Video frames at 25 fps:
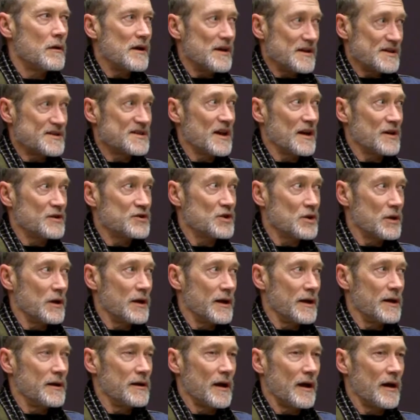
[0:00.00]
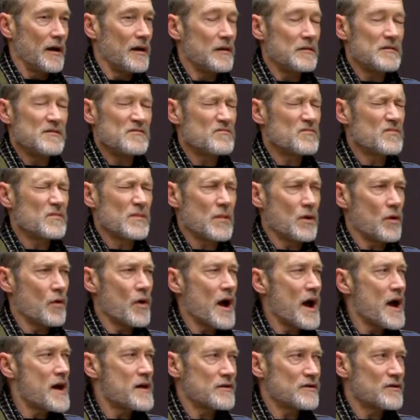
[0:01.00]
essentially. Uh,
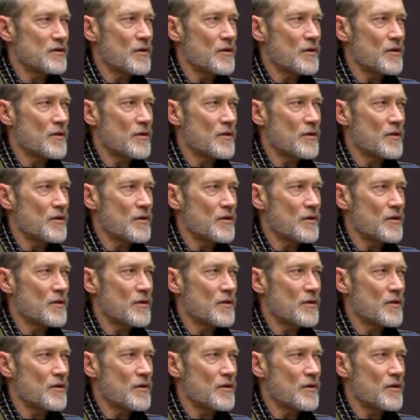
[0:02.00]
grand,